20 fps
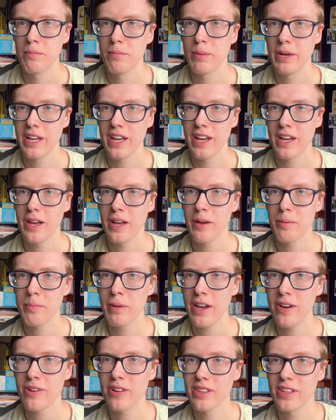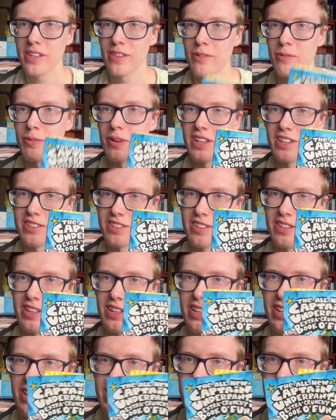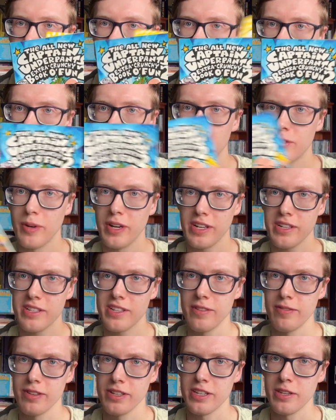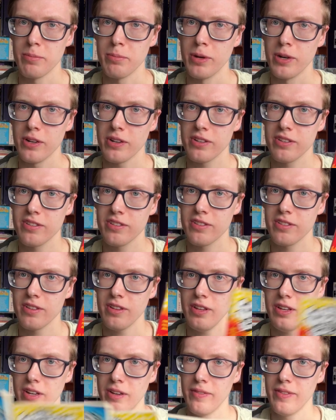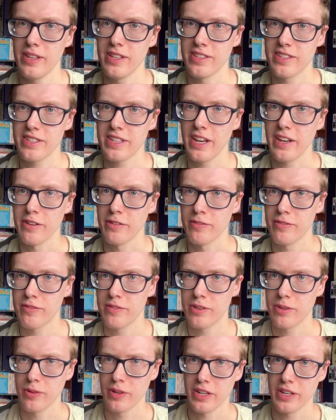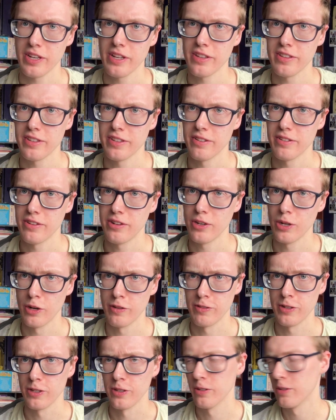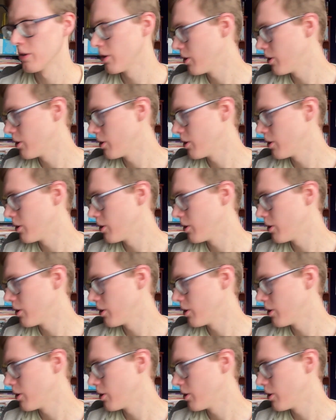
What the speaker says: But yeah, apparently the reason that he did these 2 activity books instead of doing another novel